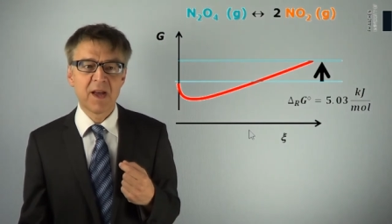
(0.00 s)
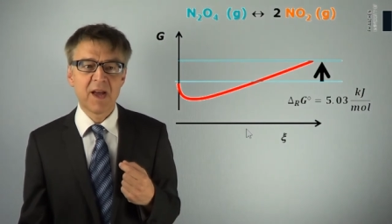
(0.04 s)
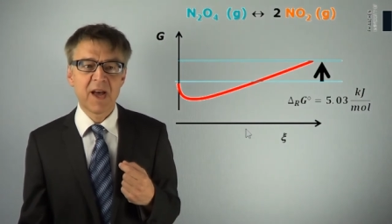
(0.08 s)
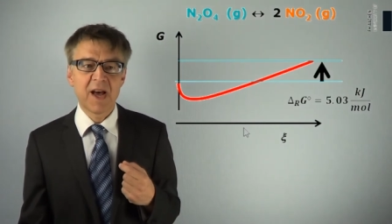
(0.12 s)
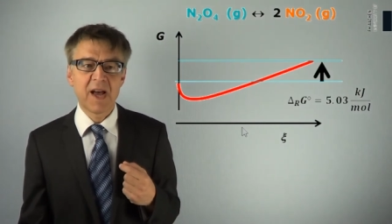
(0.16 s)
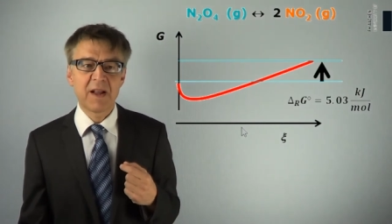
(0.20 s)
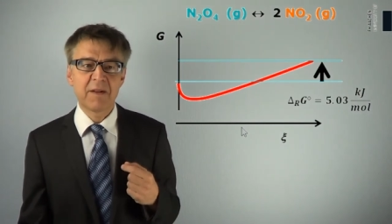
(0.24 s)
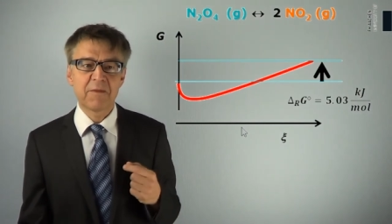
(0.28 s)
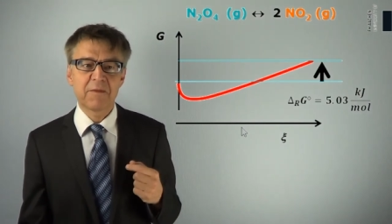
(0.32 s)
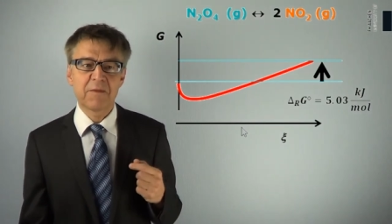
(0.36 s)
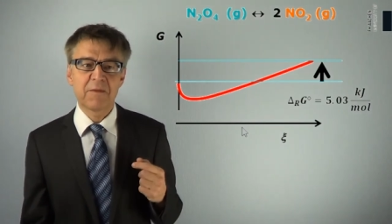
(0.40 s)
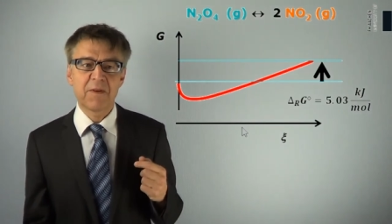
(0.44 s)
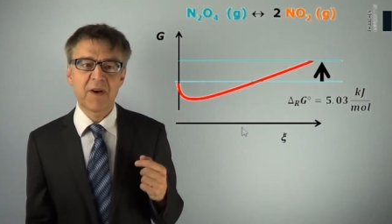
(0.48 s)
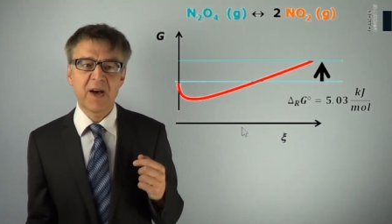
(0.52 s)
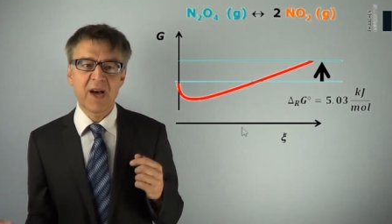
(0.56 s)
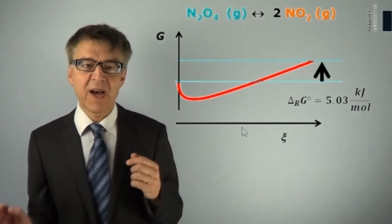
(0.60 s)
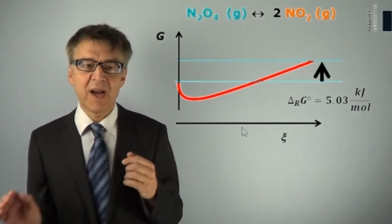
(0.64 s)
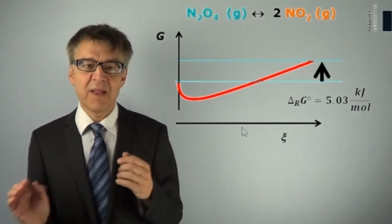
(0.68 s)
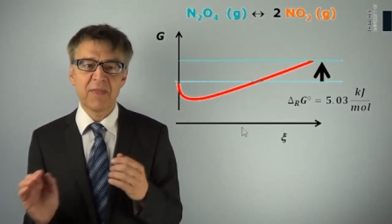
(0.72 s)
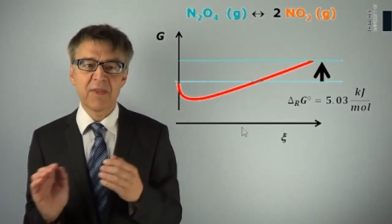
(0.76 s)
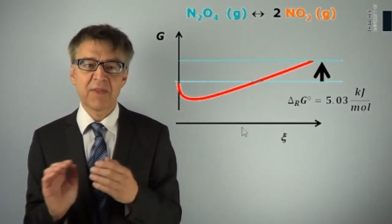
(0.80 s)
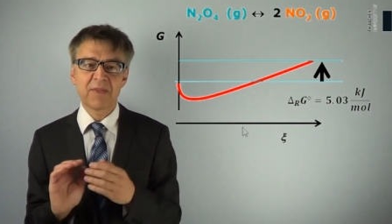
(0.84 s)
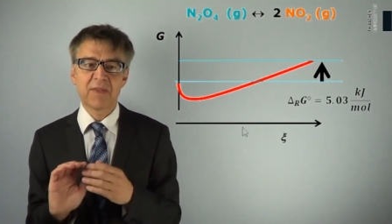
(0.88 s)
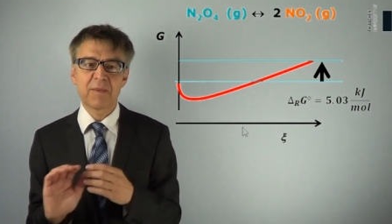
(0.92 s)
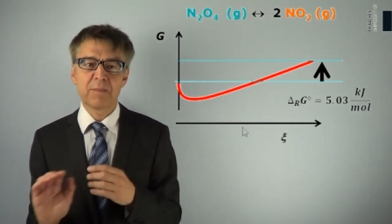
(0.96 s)
and
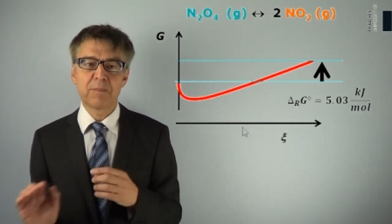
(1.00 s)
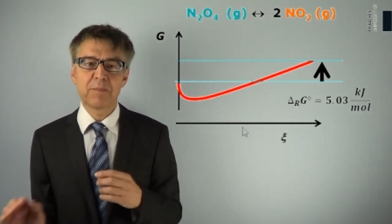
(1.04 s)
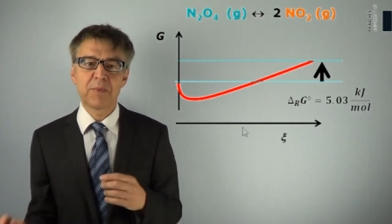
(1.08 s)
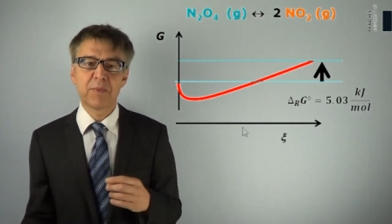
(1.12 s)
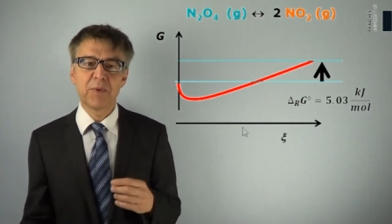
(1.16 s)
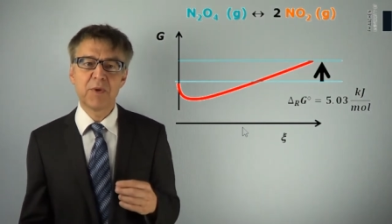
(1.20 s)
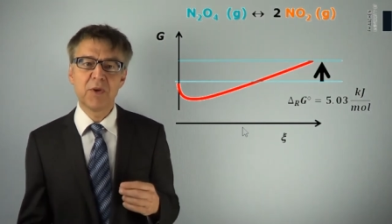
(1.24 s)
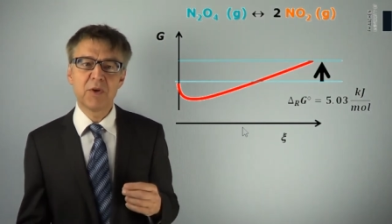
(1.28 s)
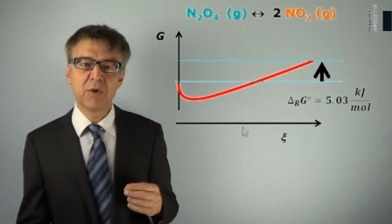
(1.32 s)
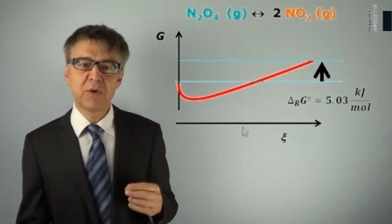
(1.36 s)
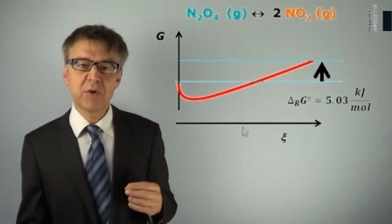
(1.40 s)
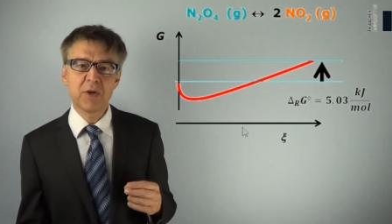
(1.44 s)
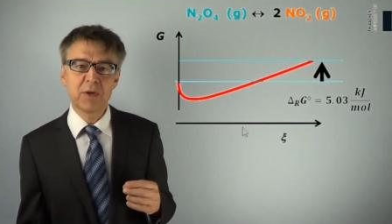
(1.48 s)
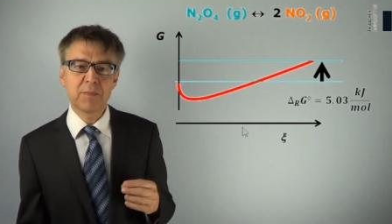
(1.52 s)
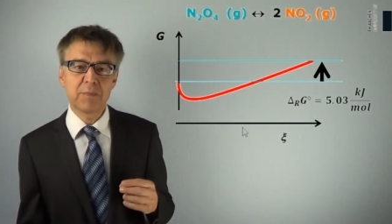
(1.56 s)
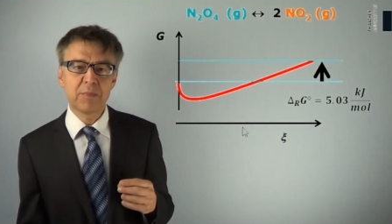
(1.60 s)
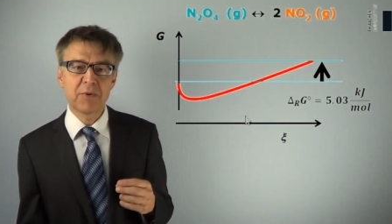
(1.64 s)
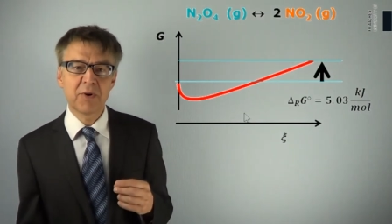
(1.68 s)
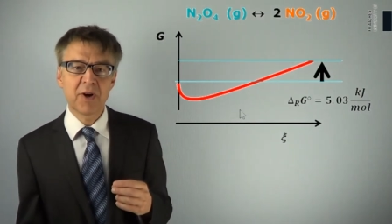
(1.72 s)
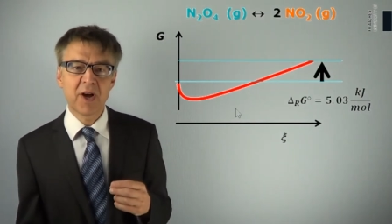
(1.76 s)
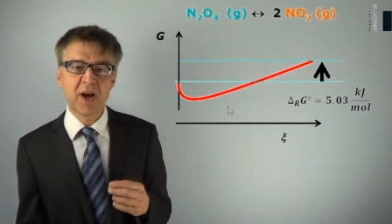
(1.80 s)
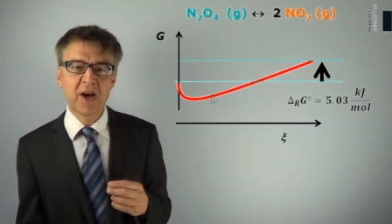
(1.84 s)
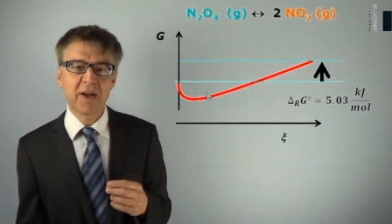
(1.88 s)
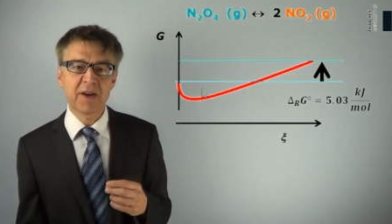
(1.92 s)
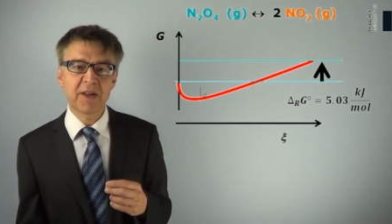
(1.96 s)
find that the pure
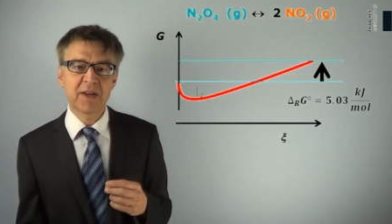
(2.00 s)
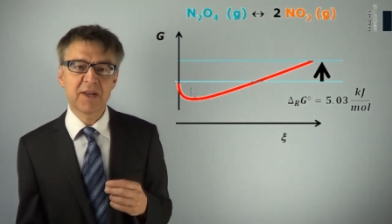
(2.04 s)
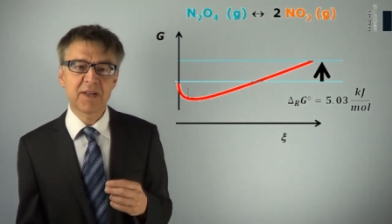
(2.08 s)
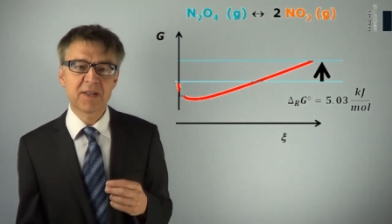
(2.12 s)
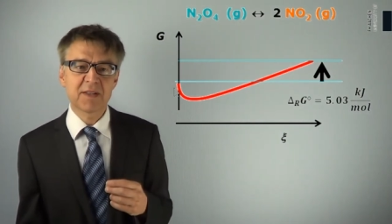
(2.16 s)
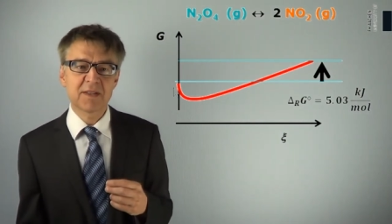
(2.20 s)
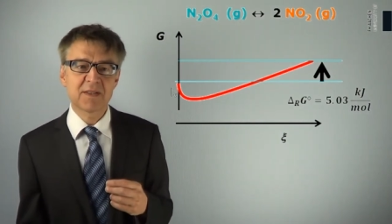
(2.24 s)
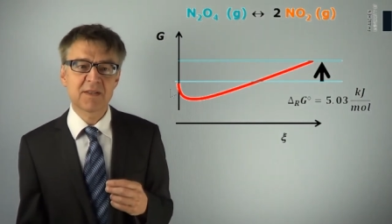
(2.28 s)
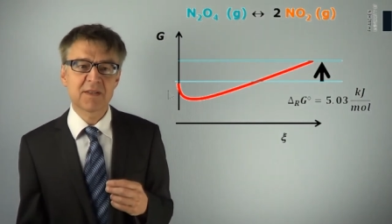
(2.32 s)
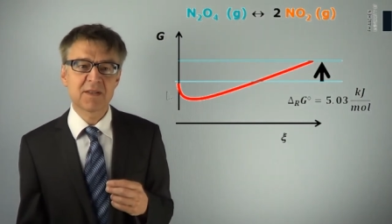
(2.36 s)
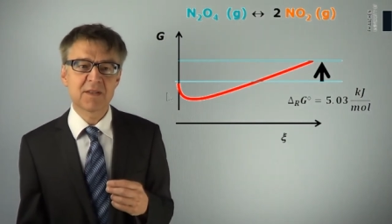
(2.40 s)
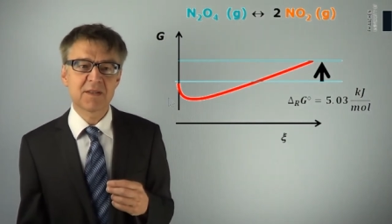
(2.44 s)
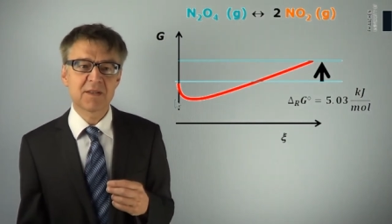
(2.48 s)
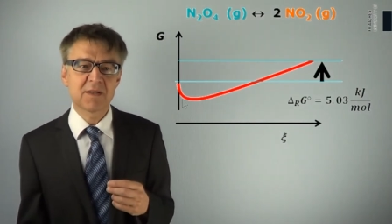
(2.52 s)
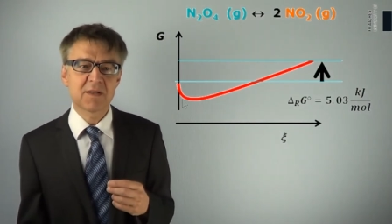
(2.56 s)
products